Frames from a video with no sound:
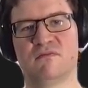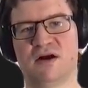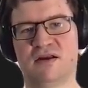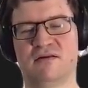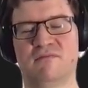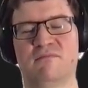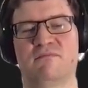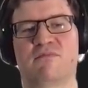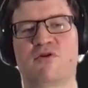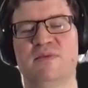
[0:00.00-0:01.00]
one
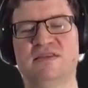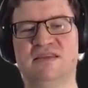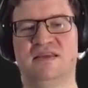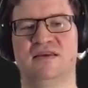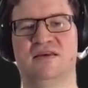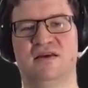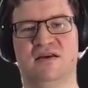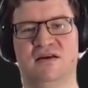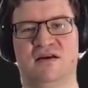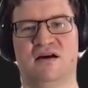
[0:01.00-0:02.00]
promising
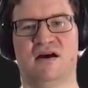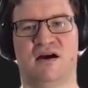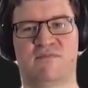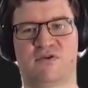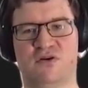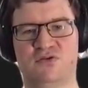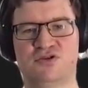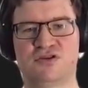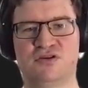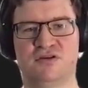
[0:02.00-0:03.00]

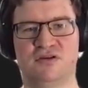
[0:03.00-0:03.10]
approach.